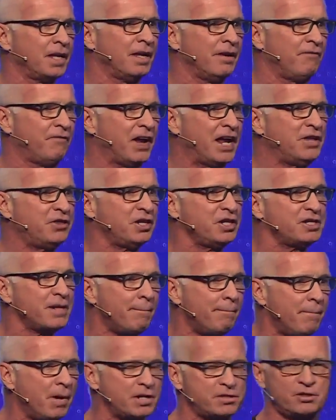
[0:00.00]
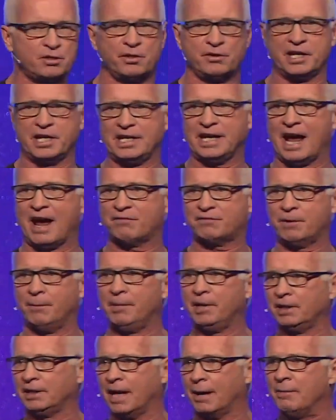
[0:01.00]
Faith is a muscle that you have to
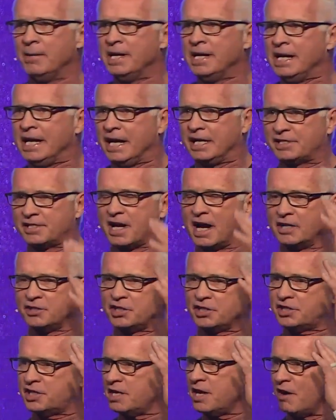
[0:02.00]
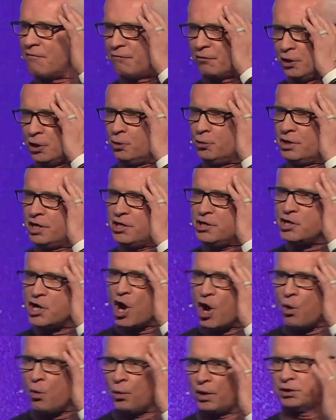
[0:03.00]
build up. It's not just enough for you to
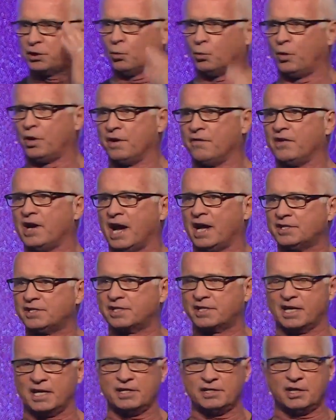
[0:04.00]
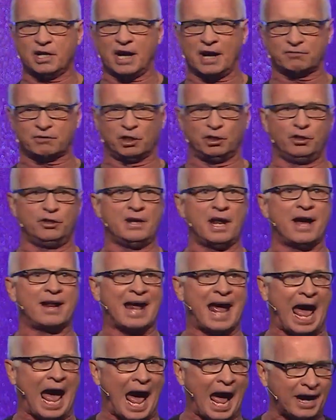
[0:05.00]
know what the Word of God says. You have to learn how
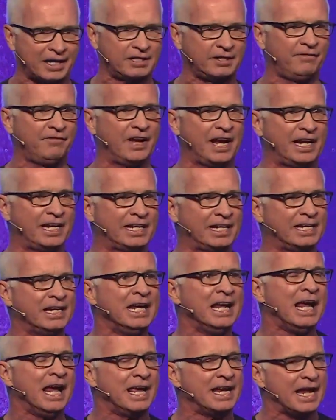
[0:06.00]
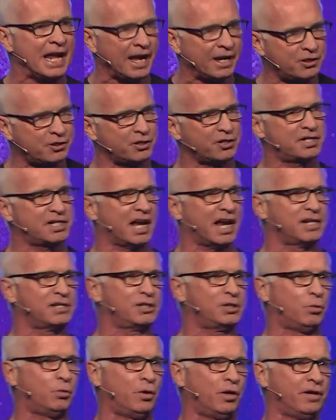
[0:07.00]
to activate and exercise
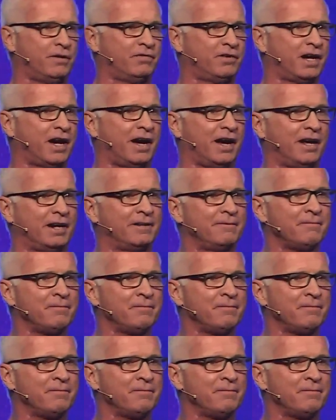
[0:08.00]
the Word of God.